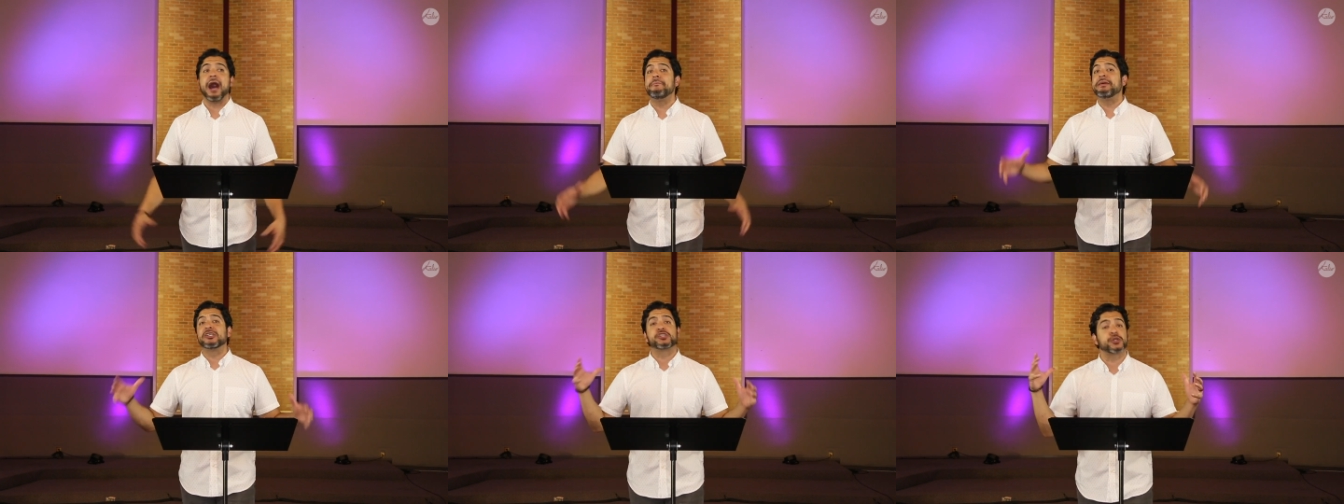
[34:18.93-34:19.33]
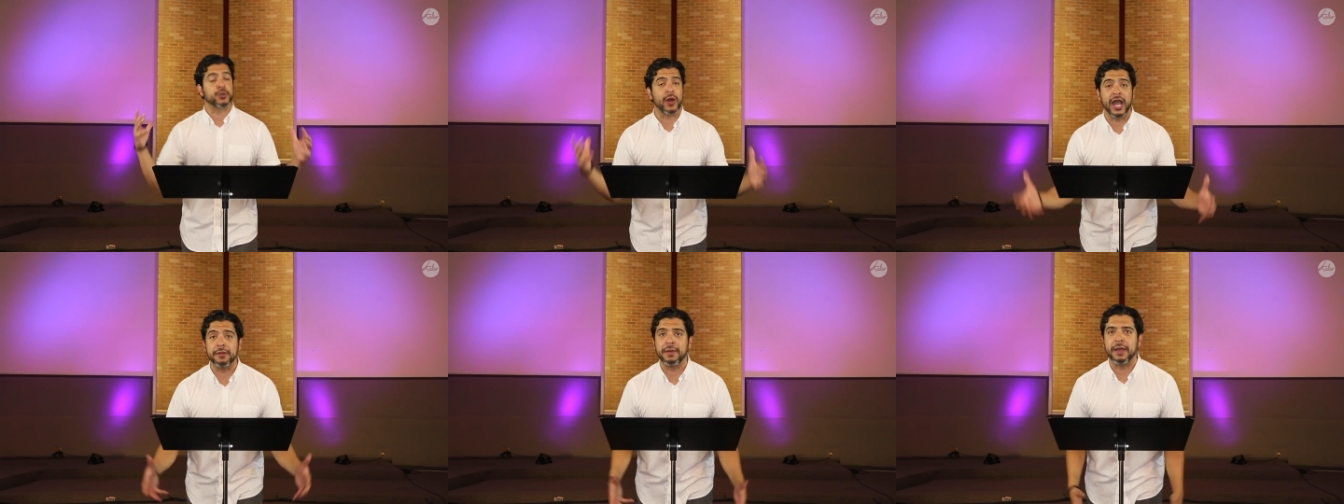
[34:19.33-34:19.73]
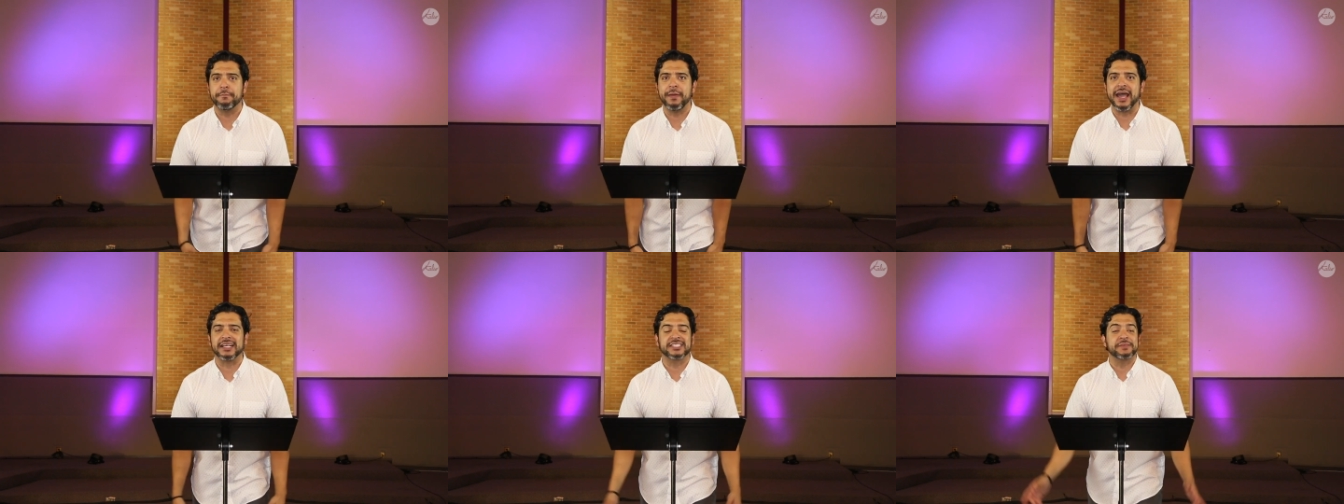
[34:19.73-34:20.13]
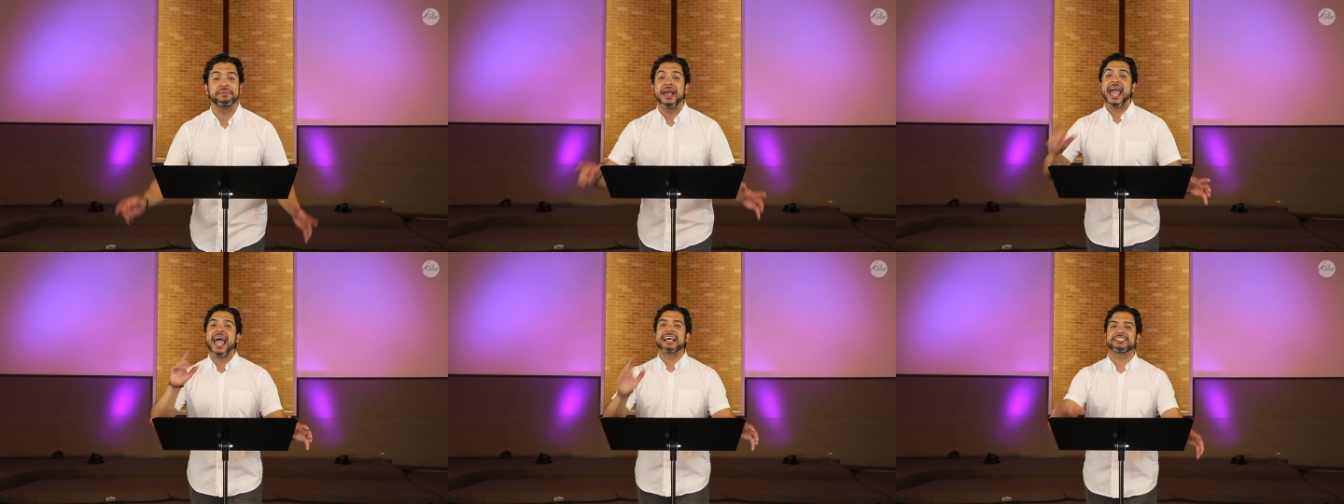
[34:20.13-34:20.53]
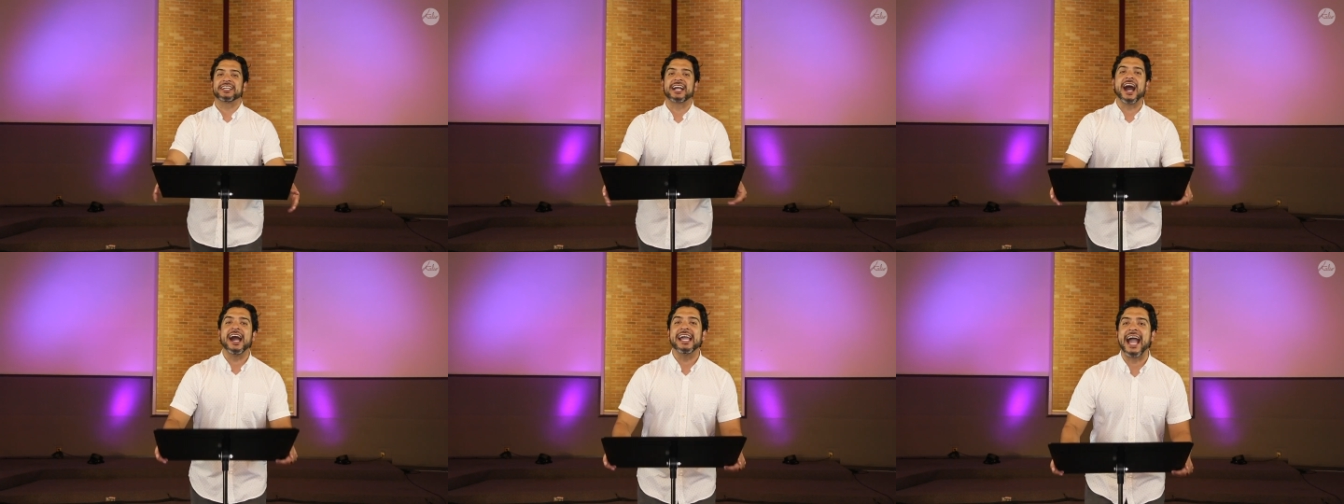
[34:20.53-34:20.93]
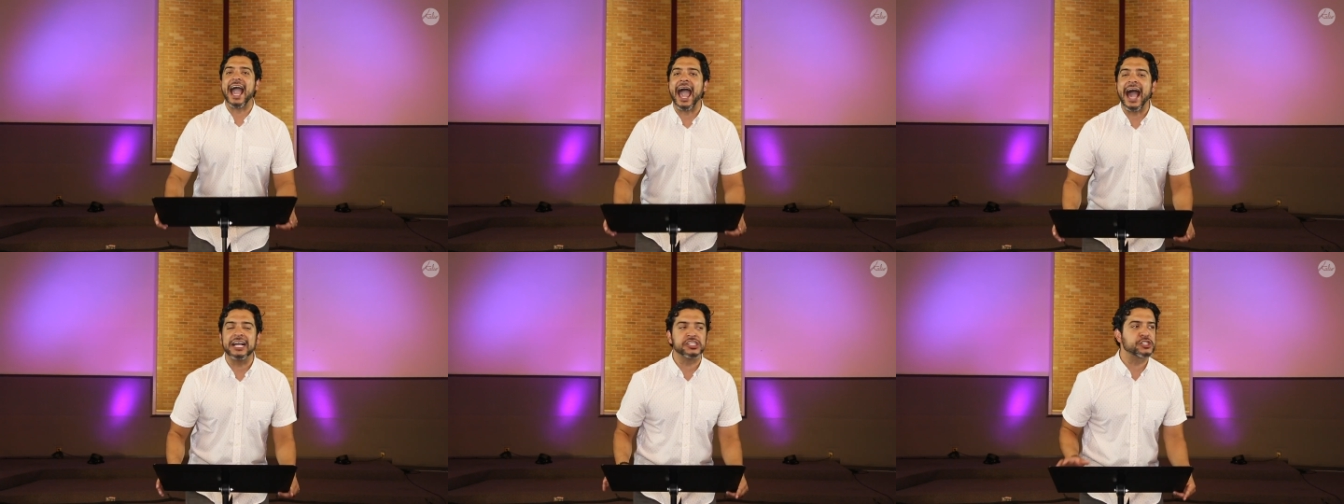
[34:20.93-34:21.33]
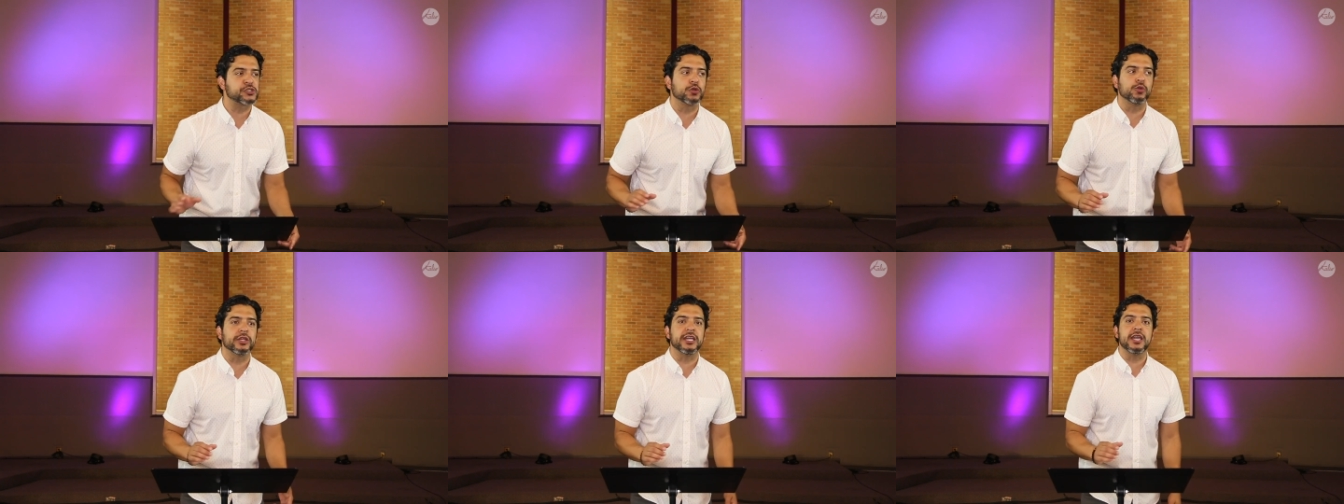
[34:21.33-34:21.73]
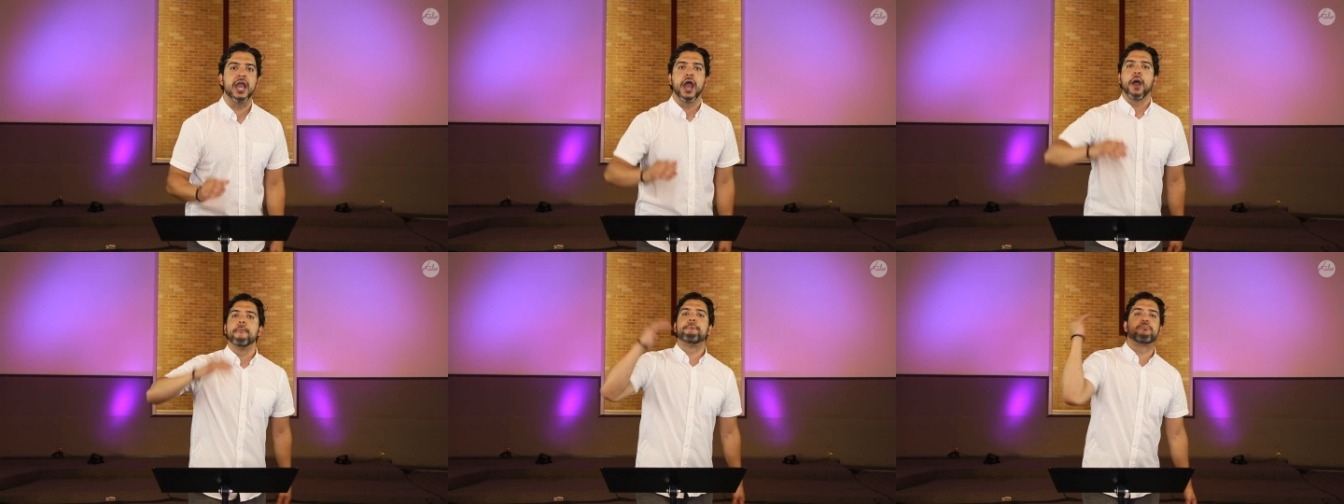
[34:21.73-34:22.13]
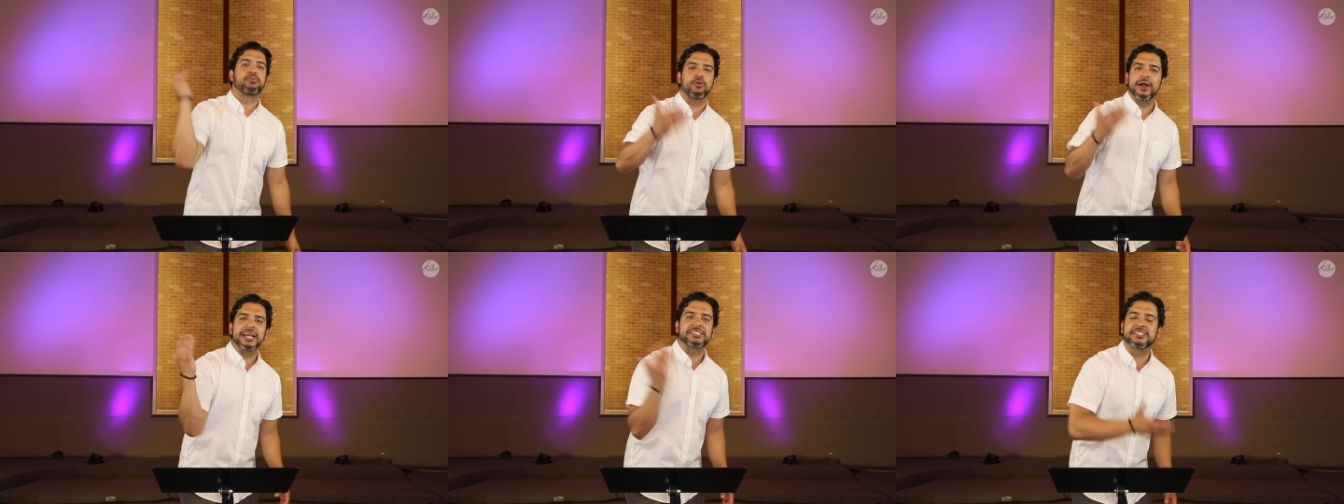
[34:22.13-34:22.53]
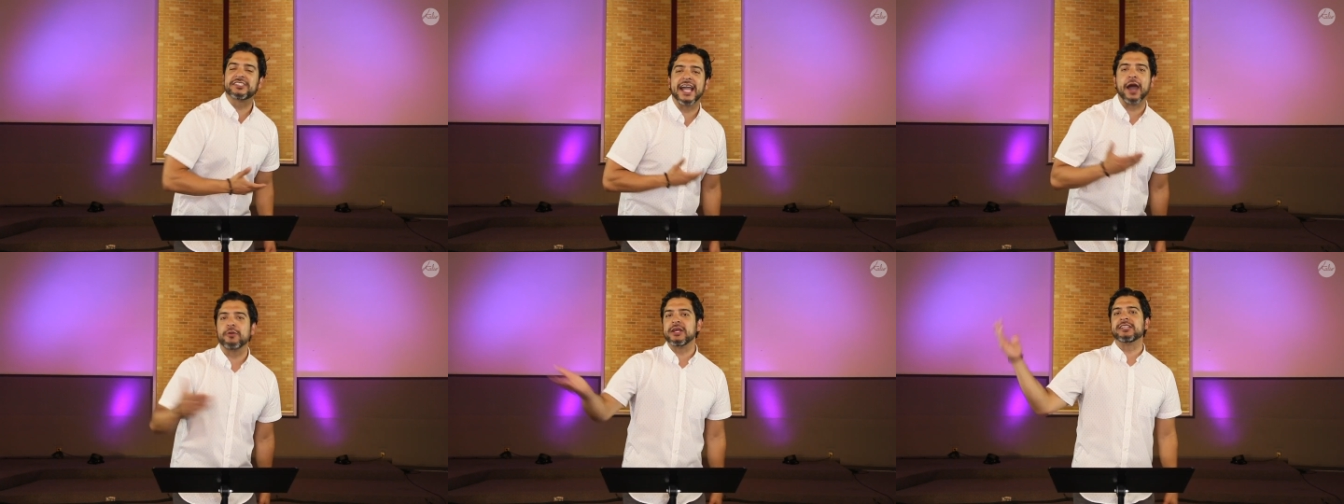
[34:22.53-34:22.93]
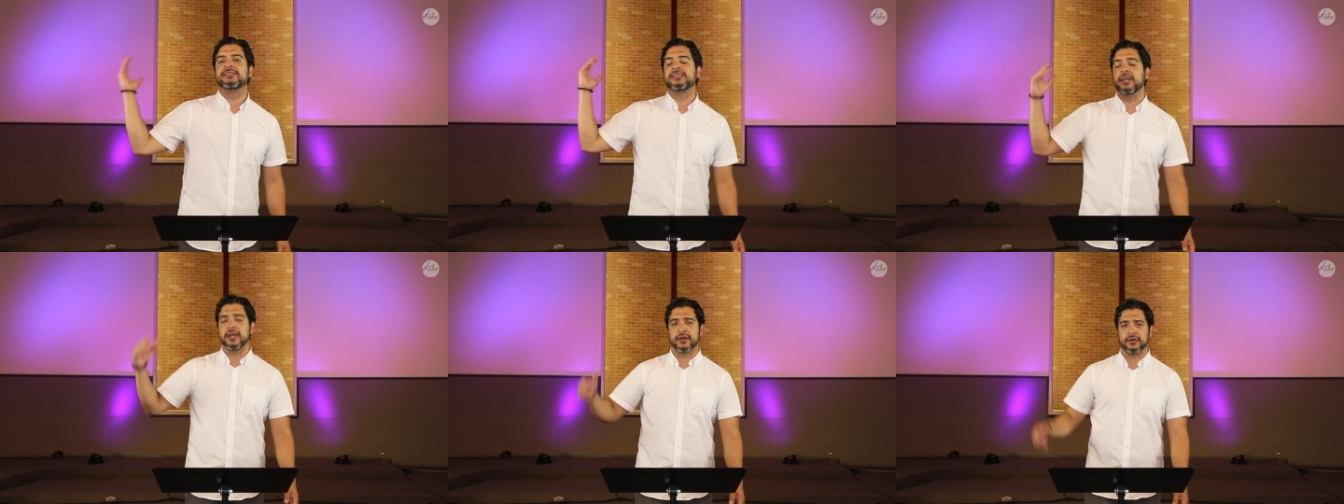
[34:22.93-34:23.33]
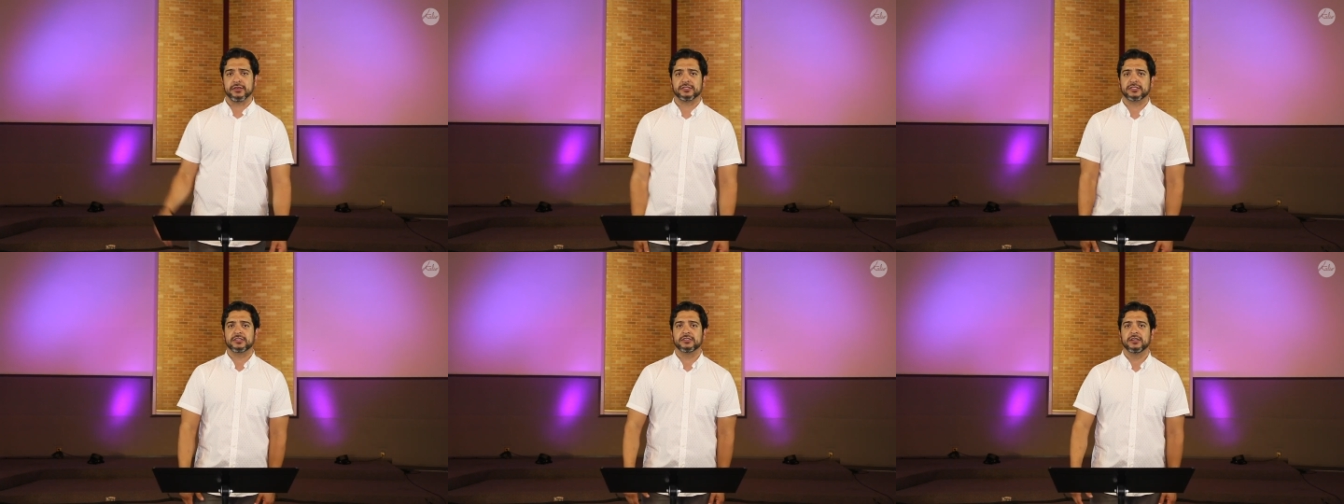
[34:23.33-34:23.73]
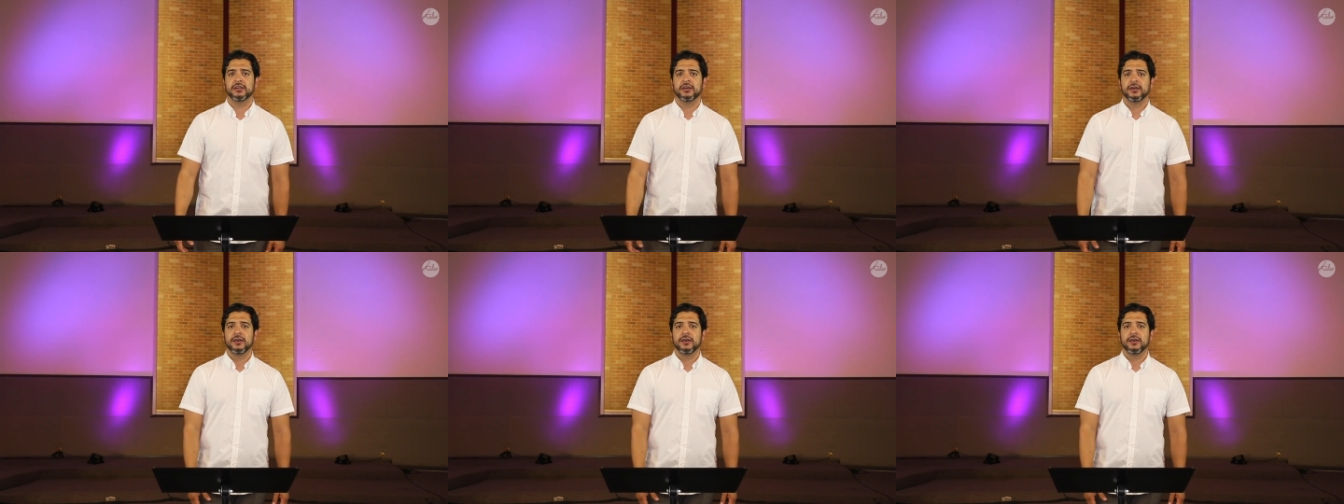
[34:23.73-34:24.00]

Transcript: I've been trying my best. Hezekiah actually breaks down in tears.